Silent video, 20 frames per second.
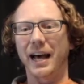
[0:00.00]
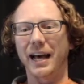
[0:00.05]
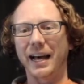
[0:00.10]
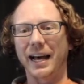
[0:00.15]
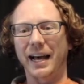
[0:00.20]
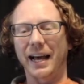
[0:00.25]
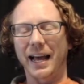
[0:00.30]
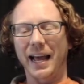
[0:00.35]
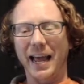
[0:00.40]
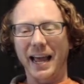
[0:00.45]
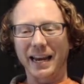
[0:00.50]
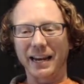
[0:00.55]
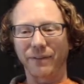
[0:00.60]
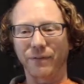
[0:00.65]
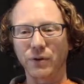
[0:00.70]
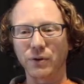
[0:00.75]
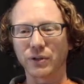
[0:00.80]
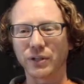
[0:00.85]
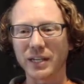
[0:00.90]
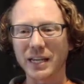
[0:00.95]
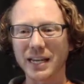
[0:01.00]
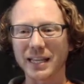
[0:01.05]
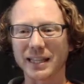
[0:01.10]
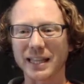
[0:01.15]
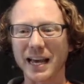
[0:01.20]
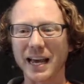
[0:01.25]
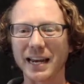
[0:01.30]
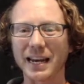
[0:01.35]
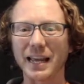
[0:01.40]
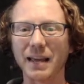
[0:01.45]
And if you see
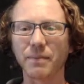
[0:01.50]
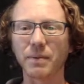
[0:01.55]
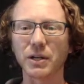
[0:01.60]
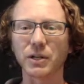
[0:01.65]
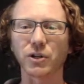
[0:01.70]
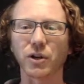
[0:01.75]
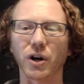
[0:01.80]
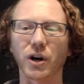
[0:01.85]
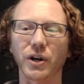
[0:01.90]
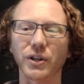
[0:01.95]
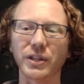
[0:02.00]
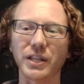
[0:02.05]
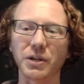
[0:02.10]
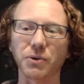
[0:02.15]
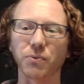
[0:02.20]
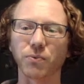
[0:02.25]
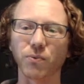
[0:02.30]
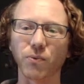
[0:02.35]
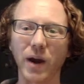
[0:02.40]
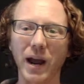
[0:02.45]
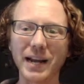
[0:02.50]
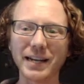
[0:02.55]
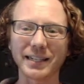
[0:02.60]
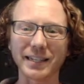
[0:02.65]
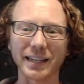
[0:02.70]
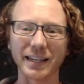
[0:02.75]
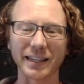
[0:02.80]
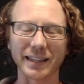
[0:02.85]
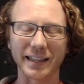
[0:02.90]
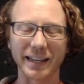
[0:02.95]
it, that image on the
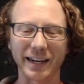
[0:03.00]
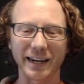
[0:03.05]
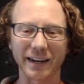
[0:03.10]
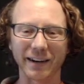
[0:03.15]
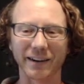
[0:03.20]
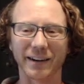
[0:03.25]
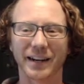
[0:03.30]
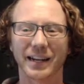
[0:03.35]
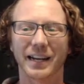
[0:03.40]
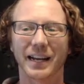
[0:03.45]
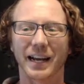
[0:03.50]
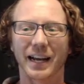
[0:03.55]
right there,